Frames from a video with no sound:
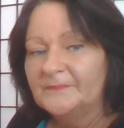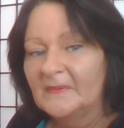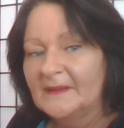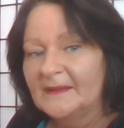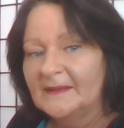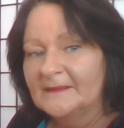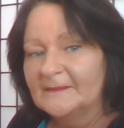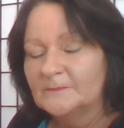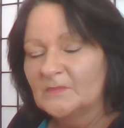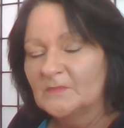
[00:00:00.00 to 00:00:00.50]

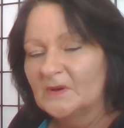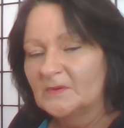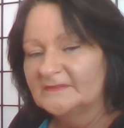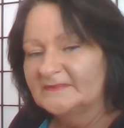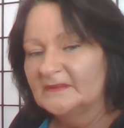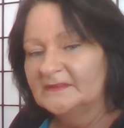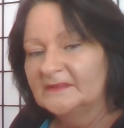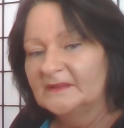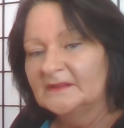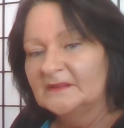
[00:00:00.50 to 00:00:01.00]
I was
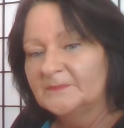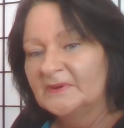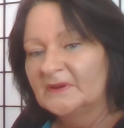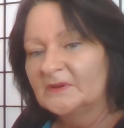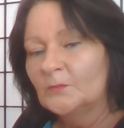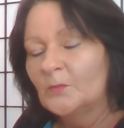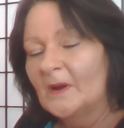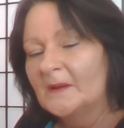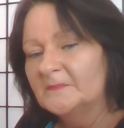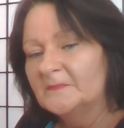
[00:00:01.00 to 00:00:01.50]
only going to pick
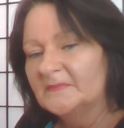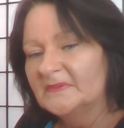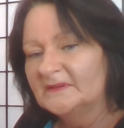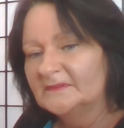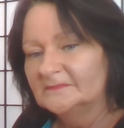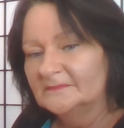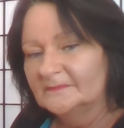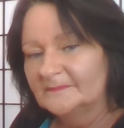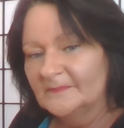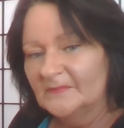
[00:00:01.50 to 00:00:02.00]
one, but
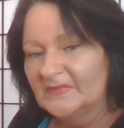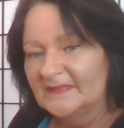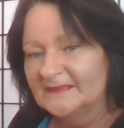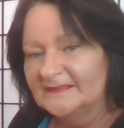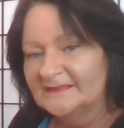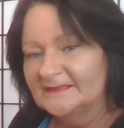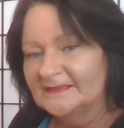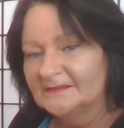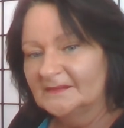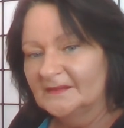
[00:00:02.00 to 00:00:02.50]
they
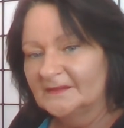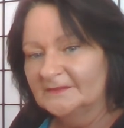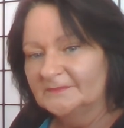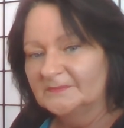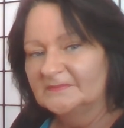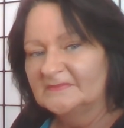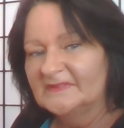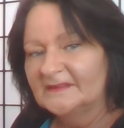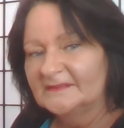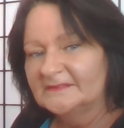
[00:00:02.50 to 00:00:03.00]
said no,
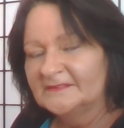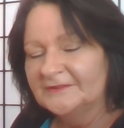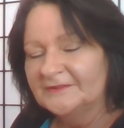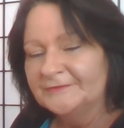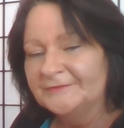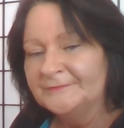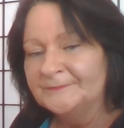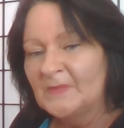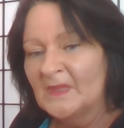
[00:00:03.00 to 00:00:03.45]
pick two.